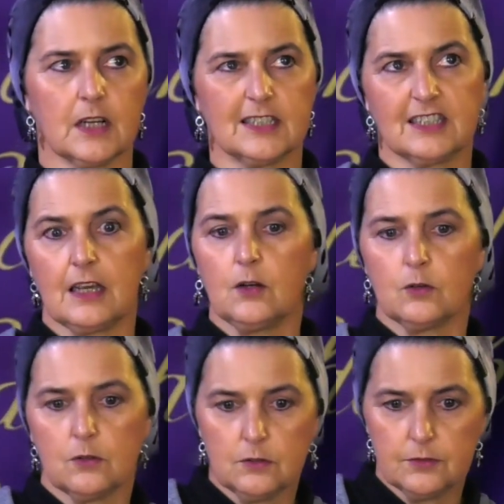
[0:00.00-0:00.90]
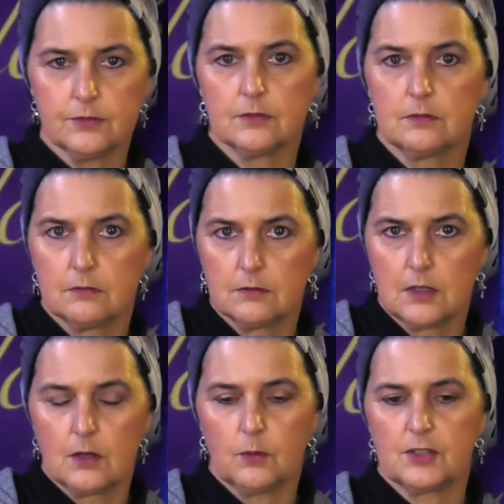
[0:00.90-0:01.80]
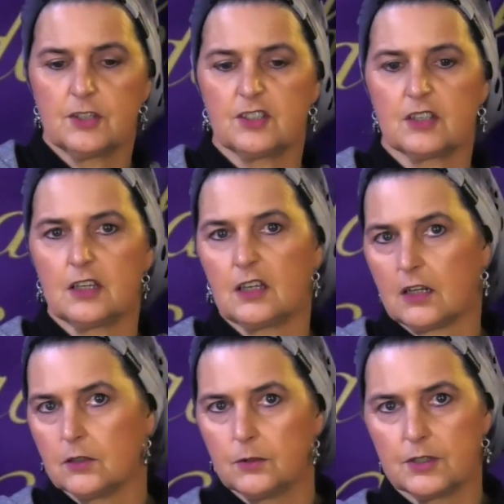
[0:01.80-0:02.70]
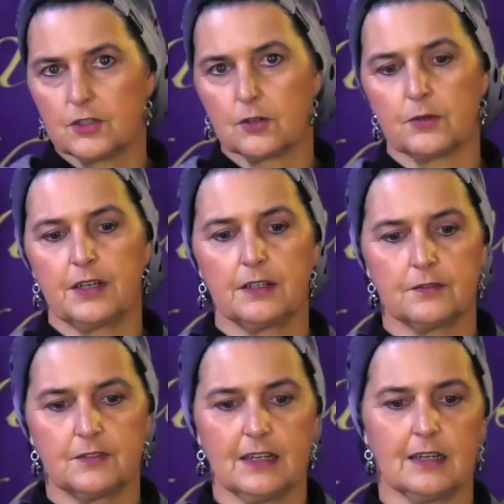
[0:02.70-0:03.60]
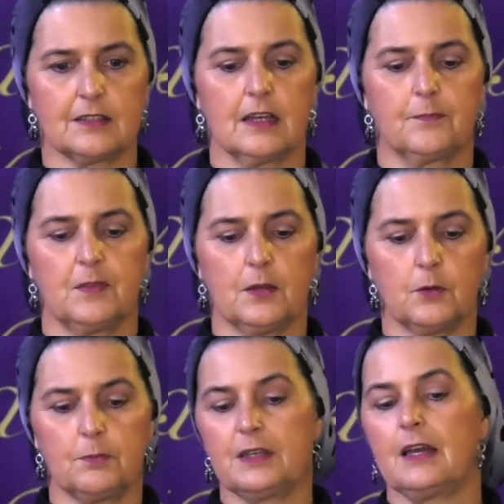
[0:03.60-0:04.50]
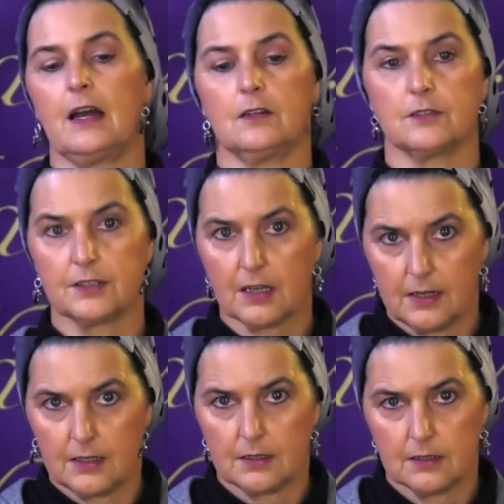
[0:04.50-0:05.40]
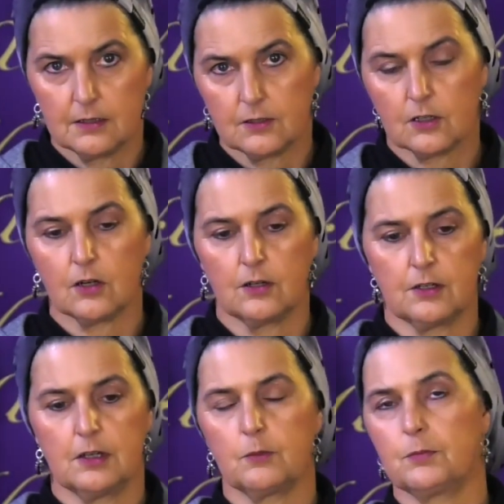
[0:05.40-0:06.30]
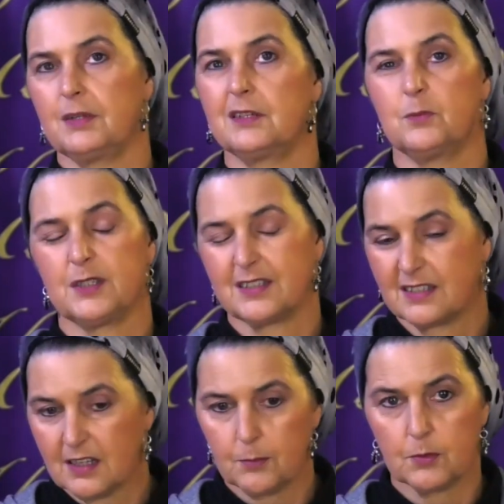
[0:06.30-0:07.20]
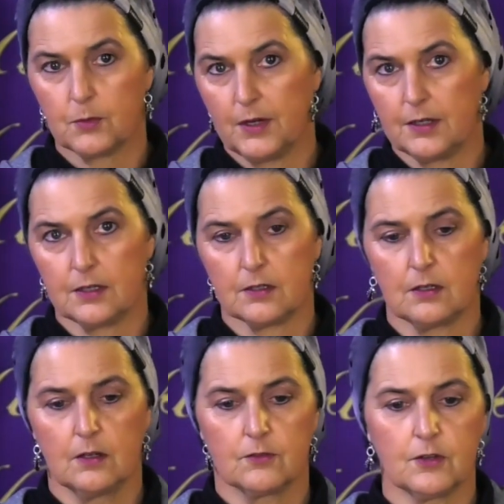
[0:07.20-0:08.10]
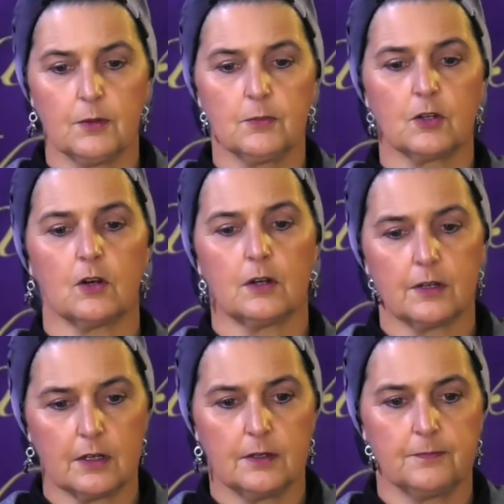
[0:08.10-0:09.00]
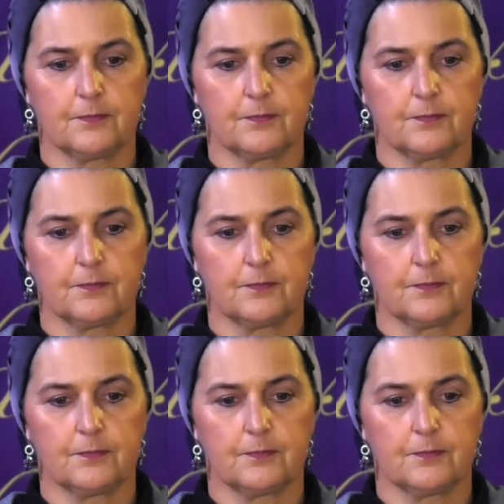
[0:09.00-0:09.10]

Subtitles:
tzahov, which is the yellowish green of death. It would be outside the garden. It would be to be separated from the garden.